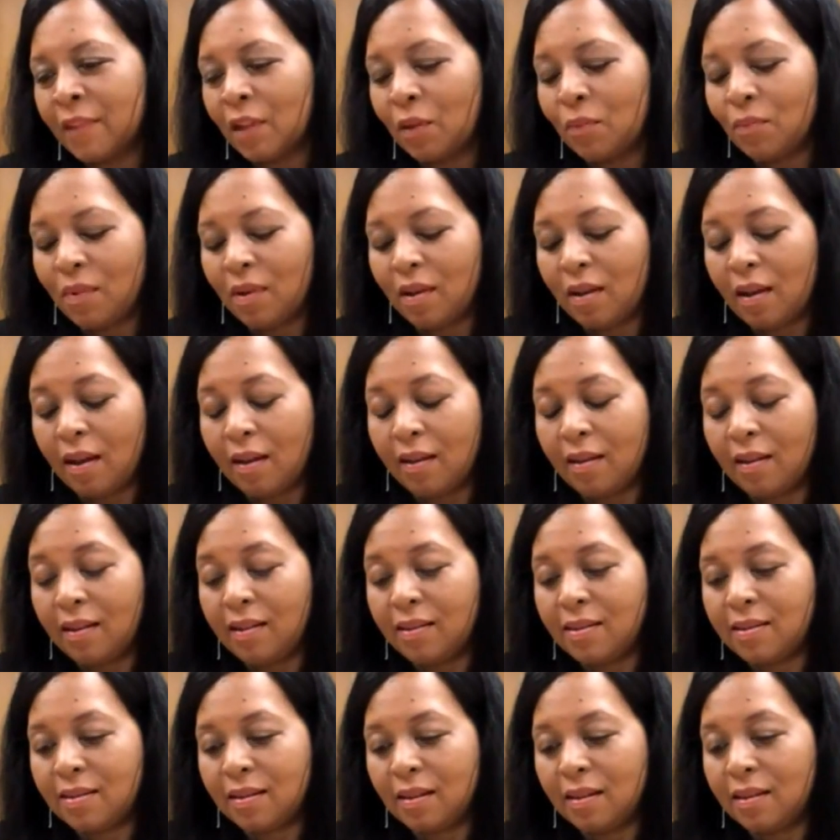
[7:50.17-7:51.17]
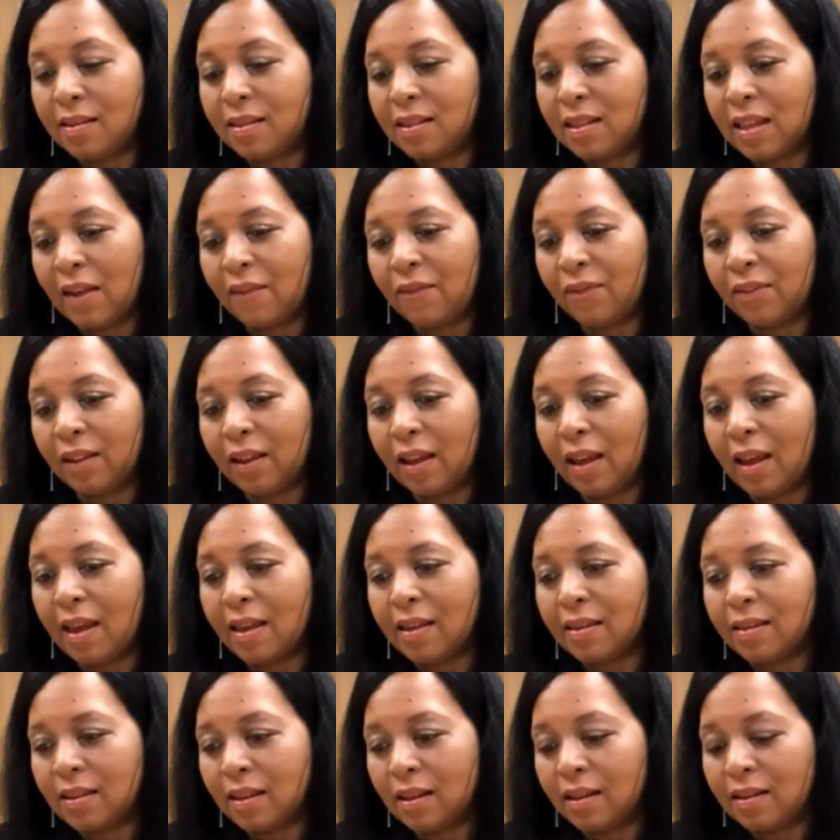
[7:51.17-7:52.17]
Well, it's definitely,
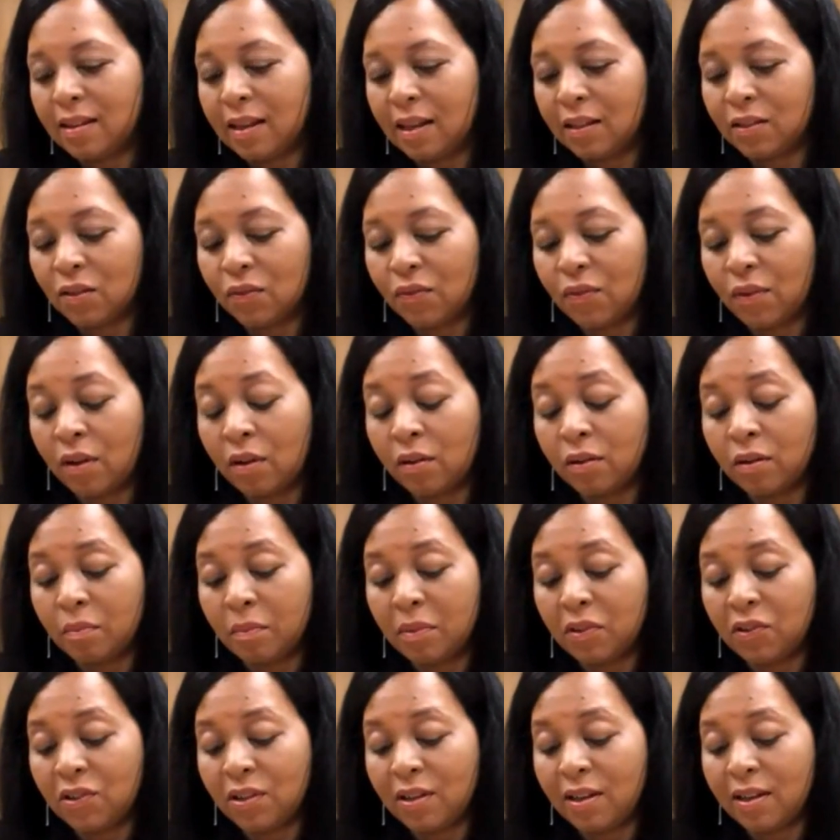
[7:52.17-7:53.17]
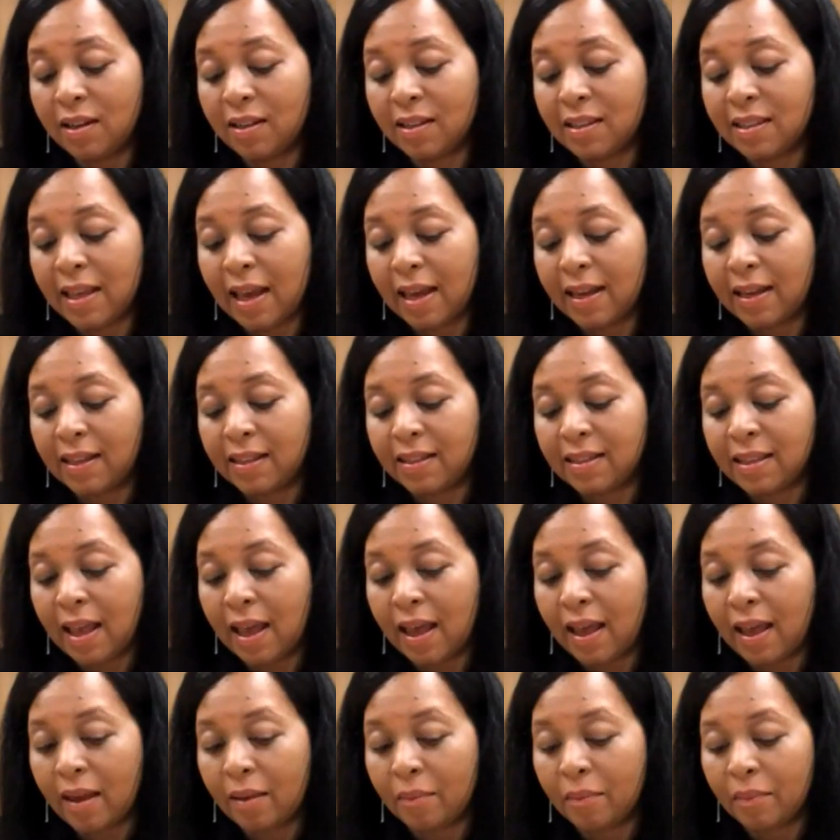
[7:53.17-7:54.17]
as Dr. Verhoeven mentioned, an exciting
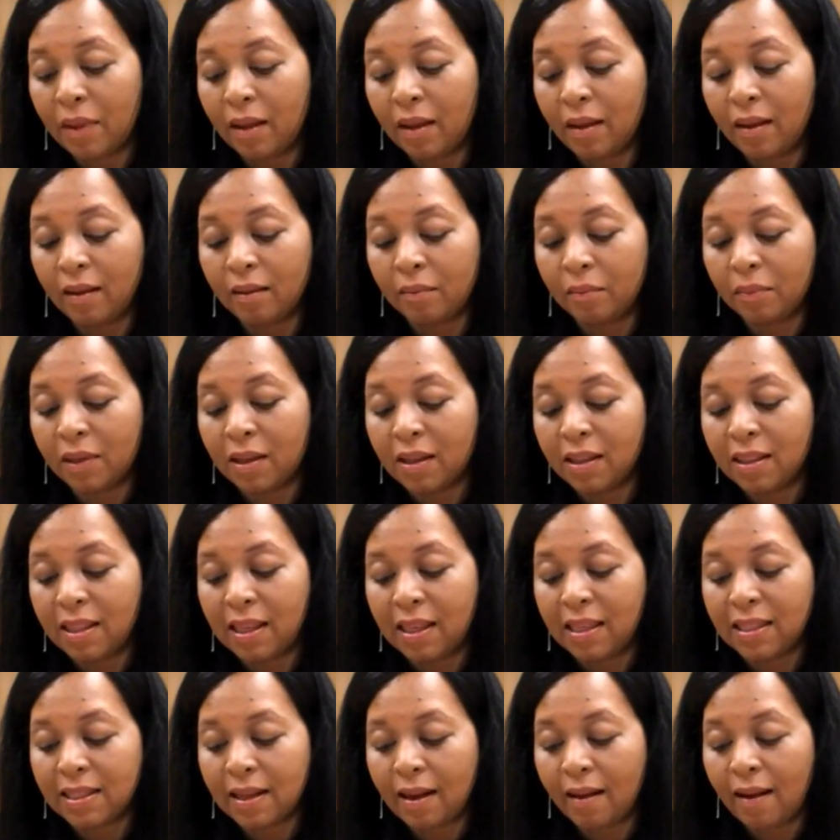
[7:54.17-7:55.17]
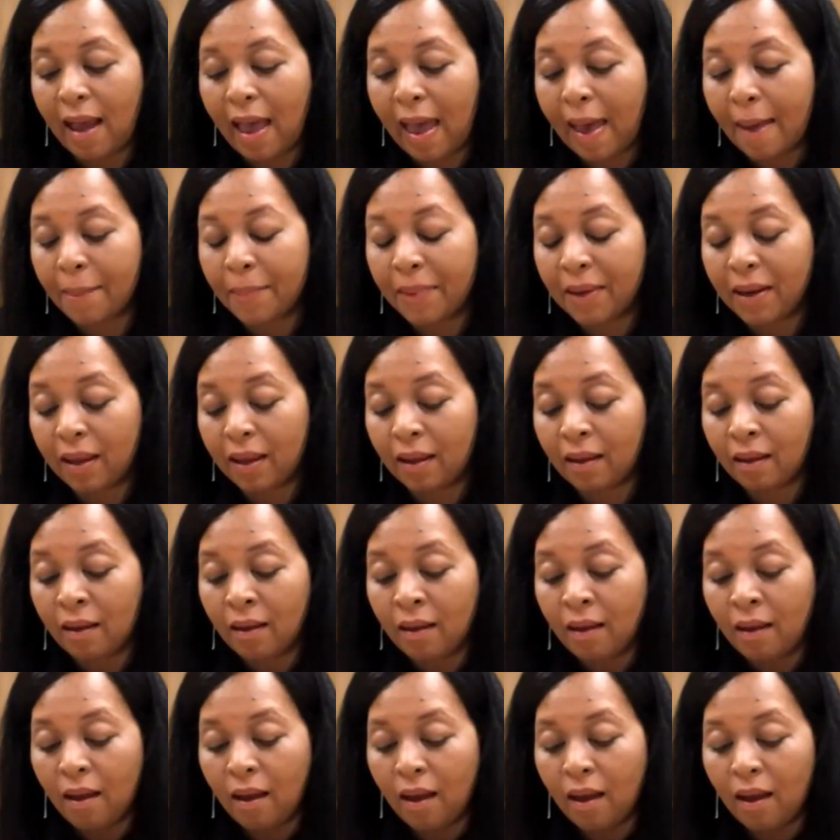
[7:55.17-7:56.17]
time. Good things are happening.
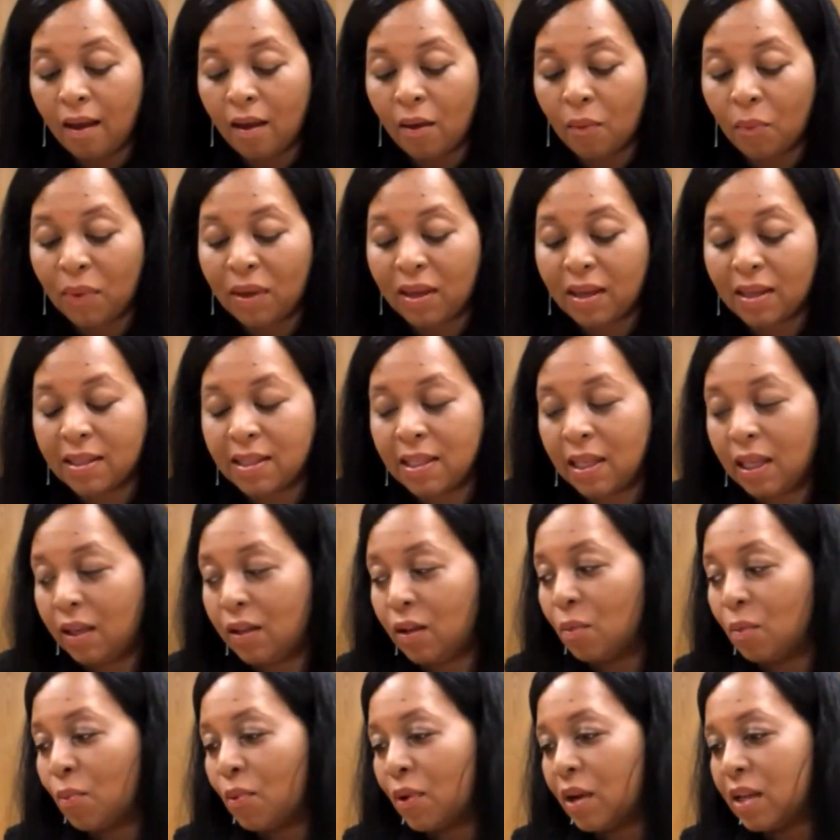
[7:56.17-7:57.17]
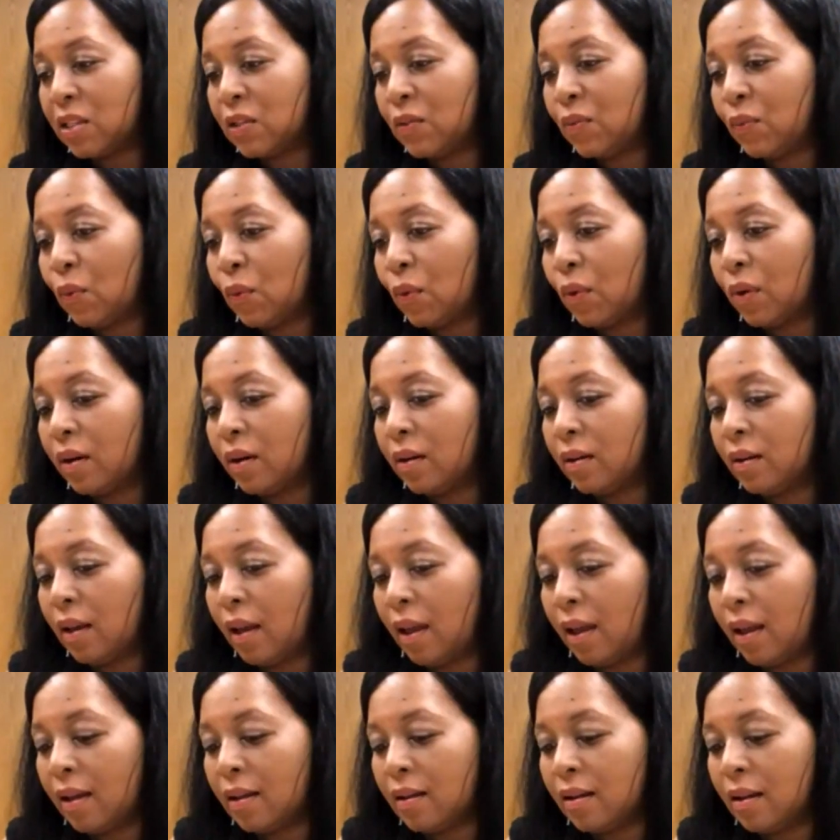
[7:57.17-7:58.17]
We continue to press forward
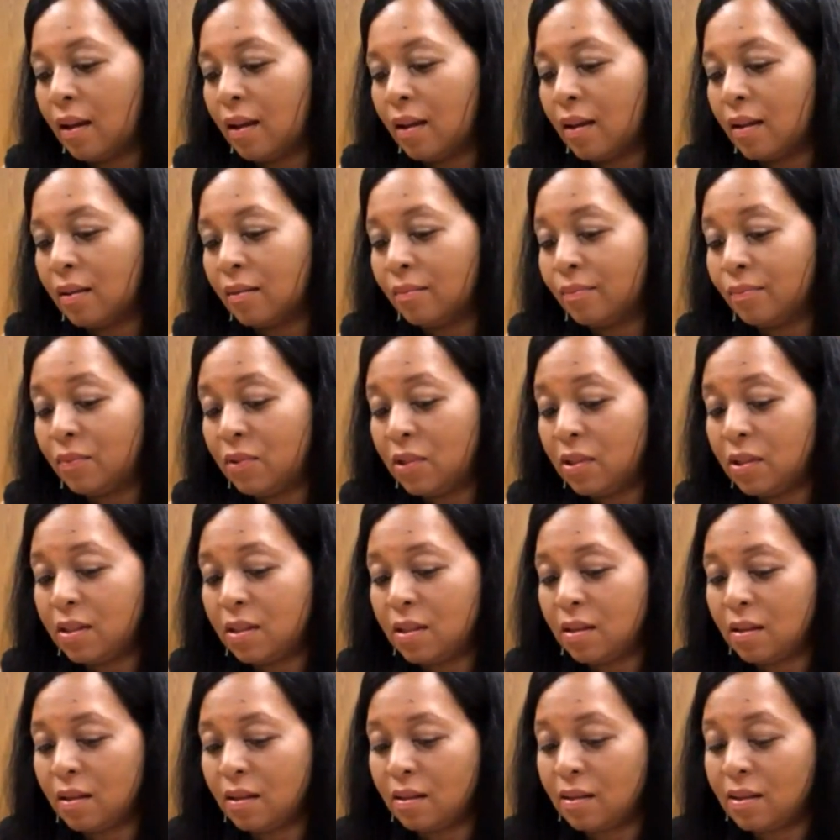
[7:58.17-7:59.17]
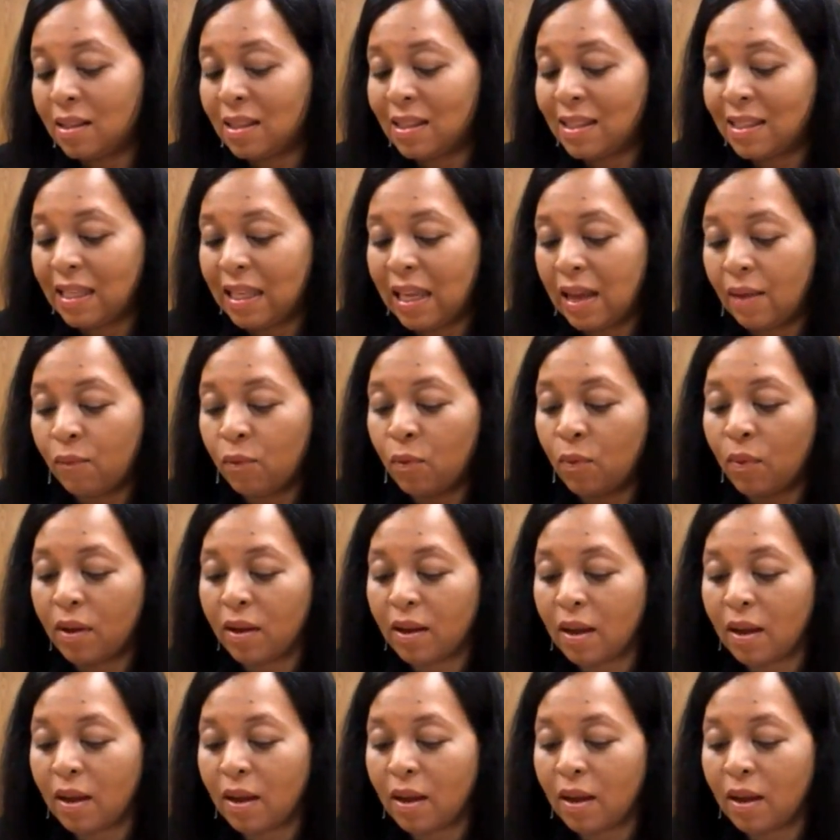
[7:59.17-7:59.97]
and just to see everyone